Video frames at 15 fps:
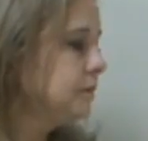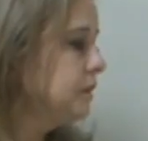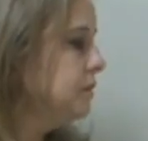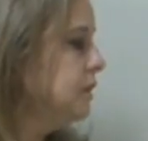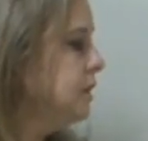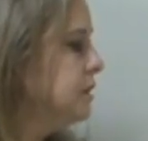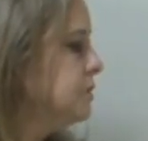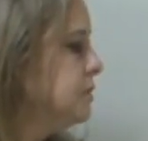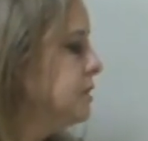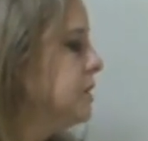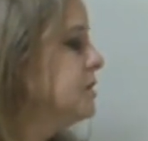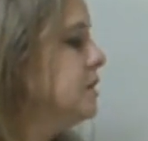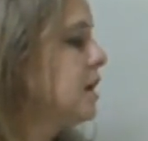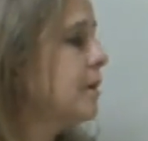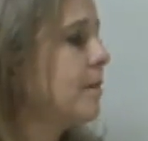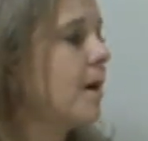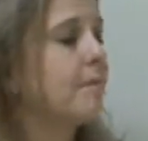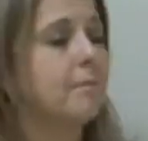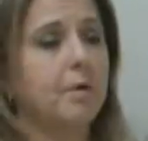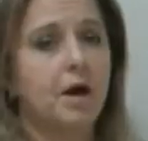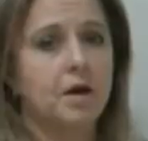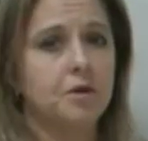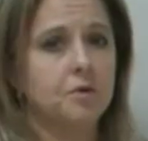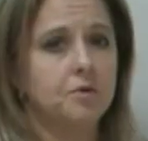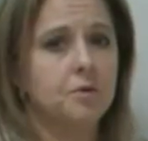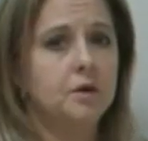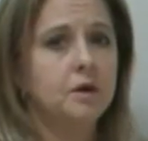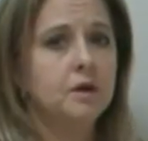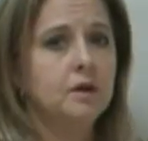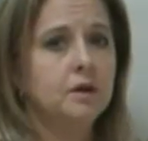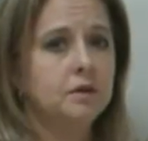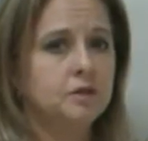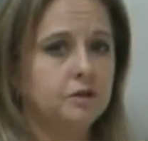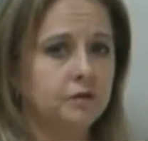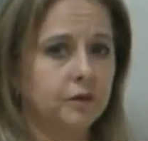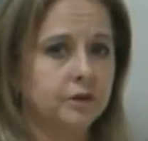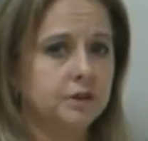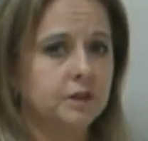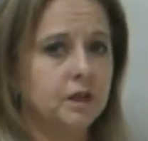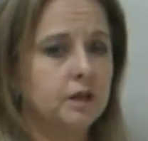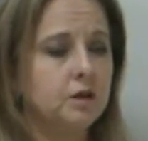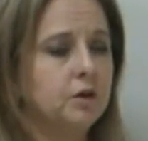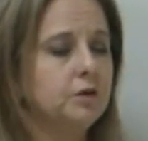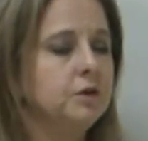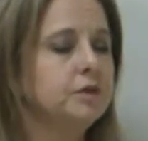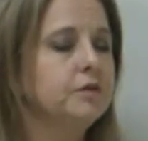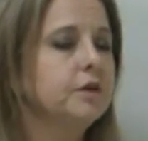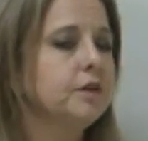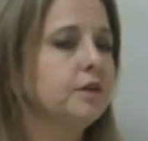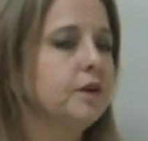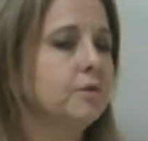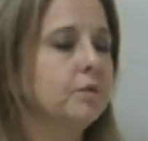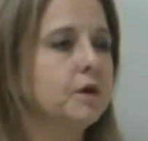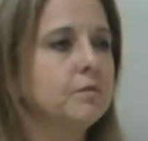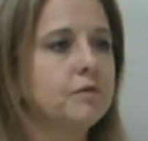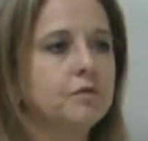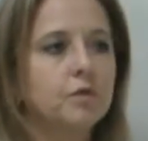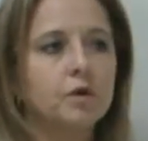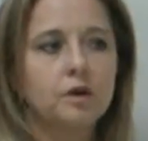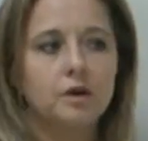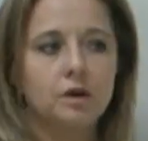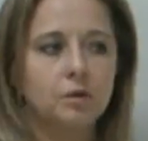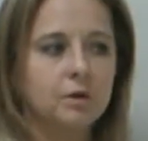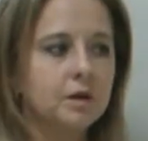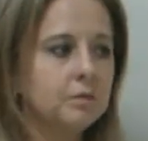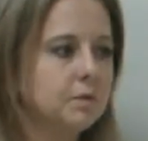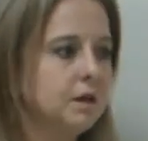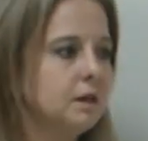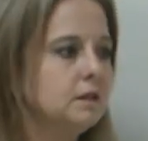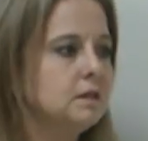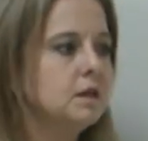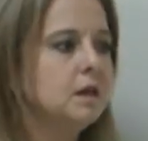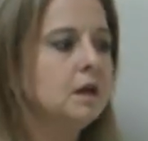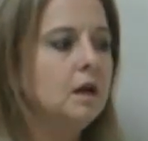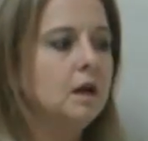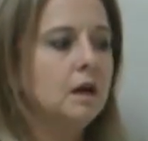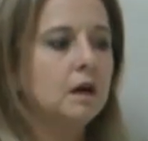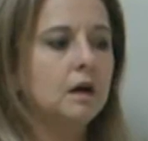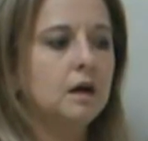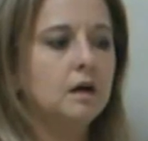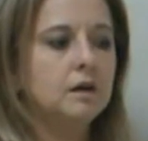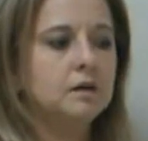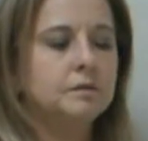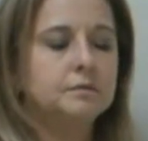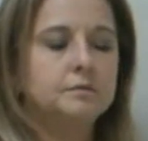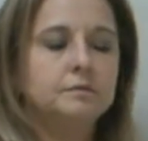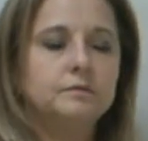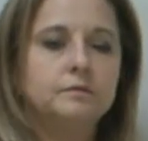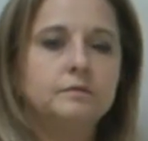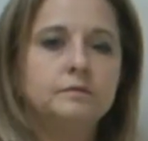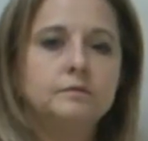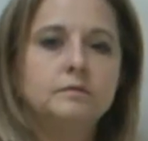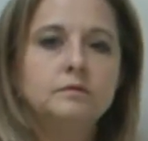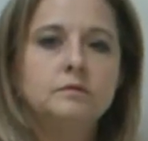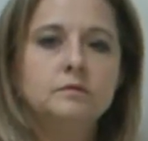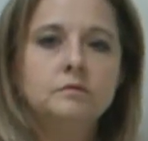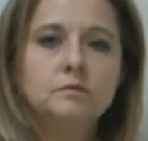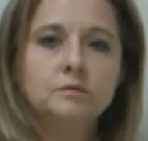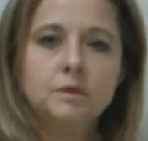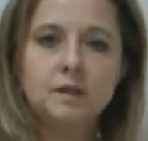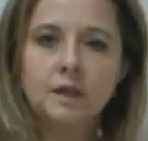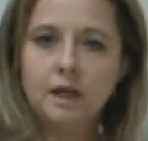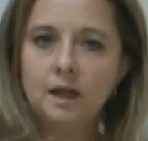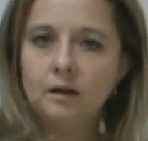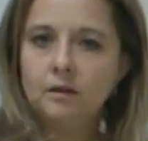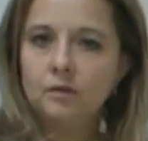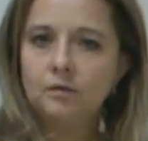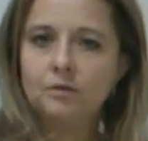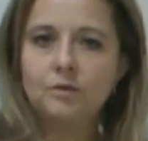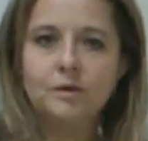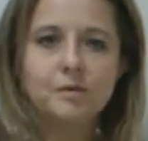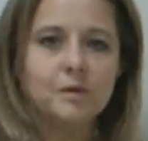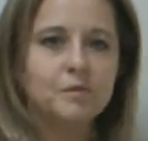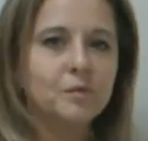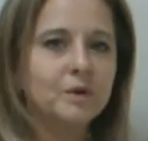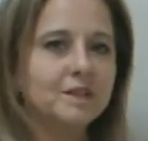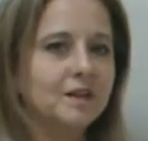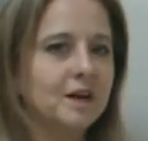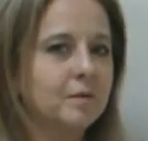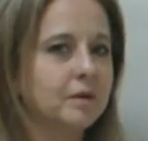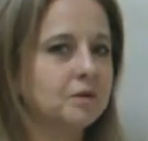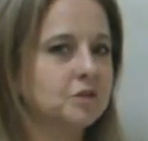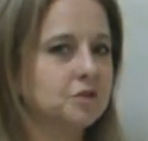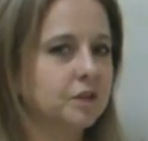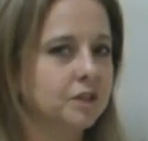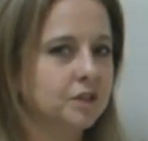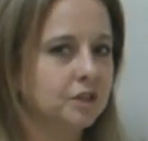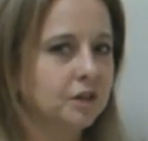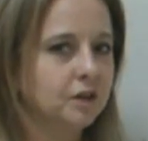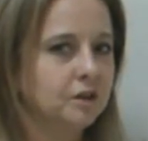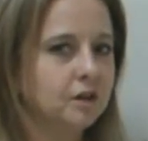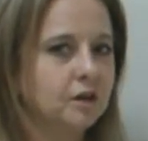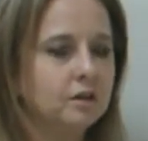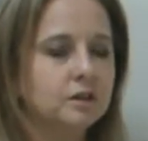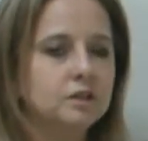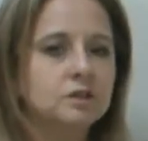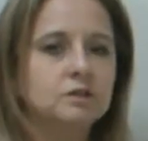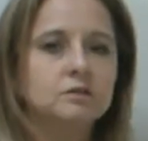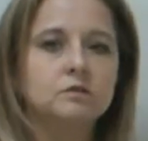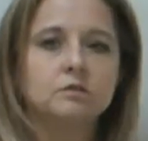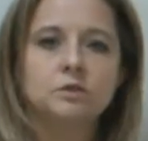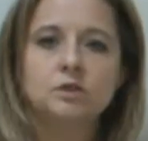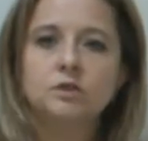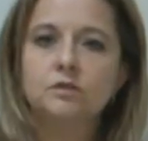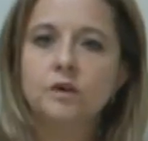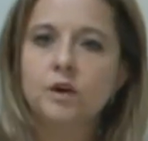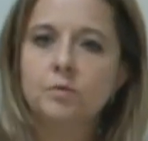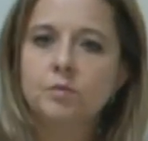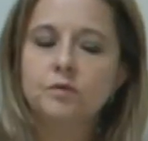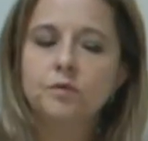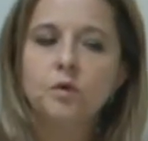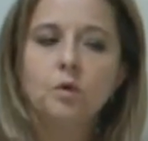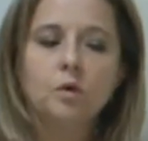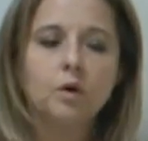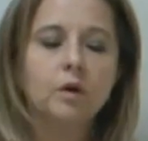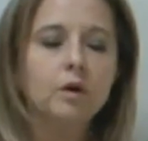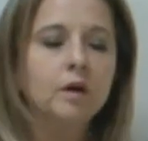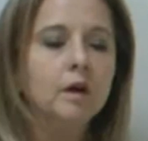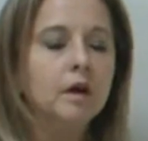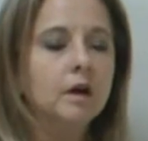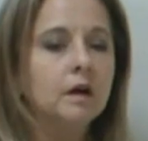Okay, so we're going to talk about biodiversity. I know you've heard that word before. You know what it means. But again, remember we talk about stretching our knowledge, which you've heard before